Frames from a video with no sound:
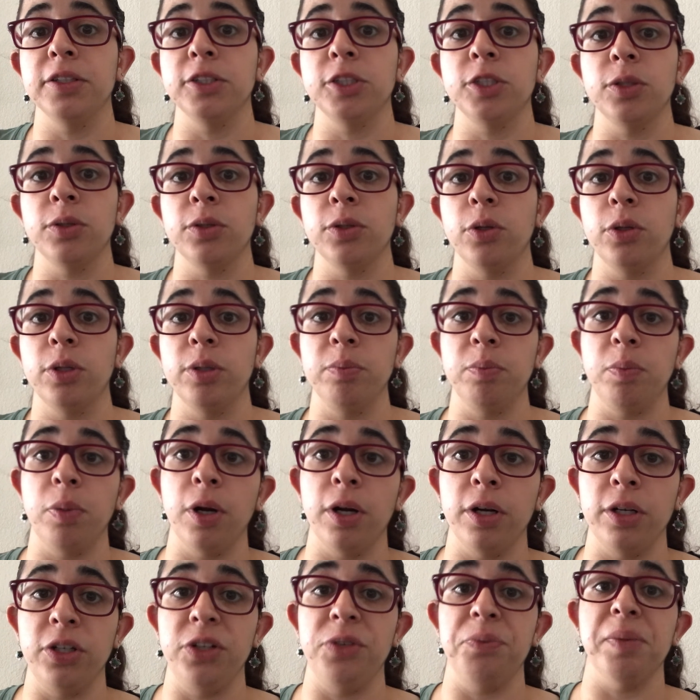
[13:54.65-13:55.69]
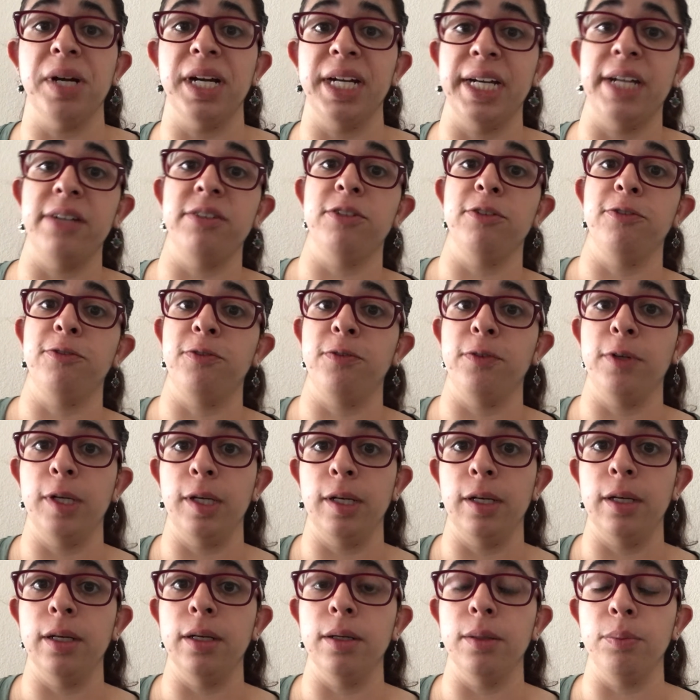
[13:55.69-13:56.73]
So the only part you might have to
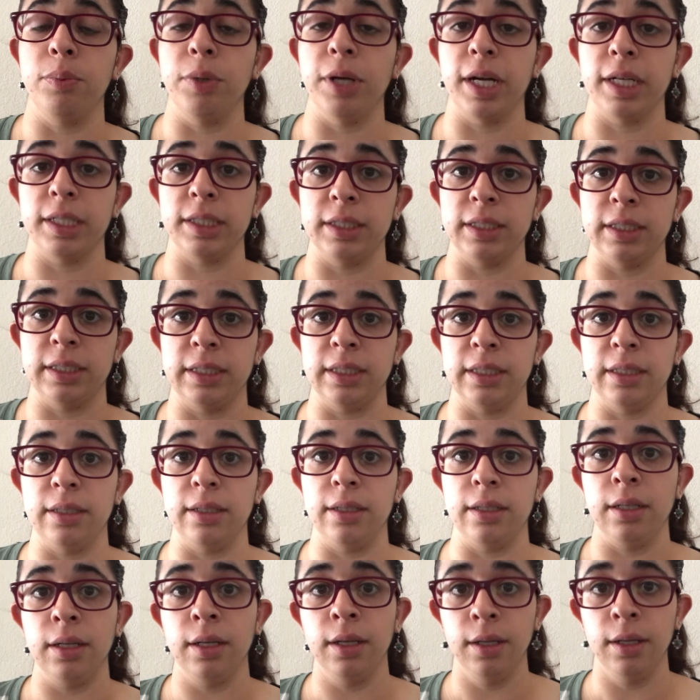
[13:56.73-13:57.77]
practice in